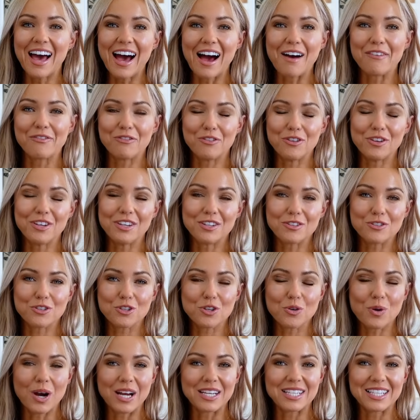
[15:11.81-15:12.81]
A few years
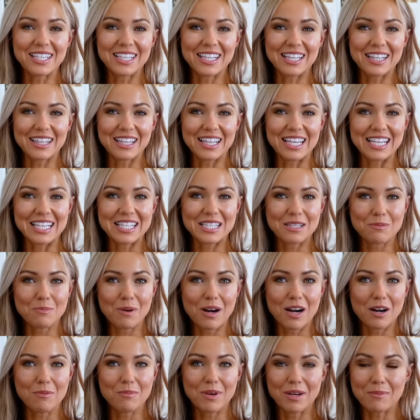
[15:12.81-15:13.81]
ago, I did a little
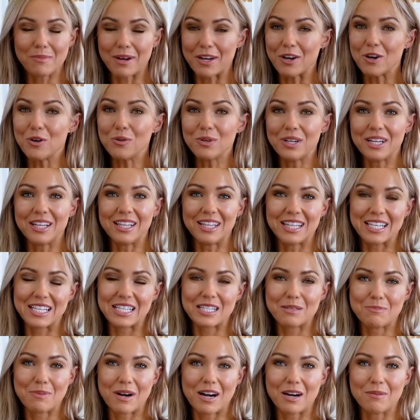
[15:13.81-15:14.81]
experiment, my own little
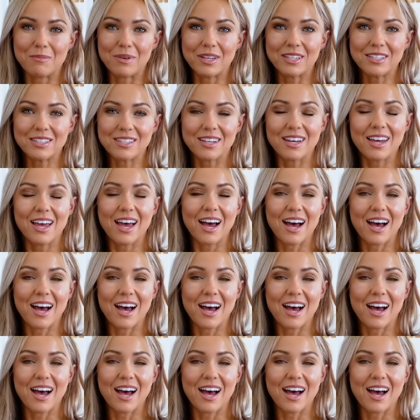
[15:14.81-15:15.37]
experiment.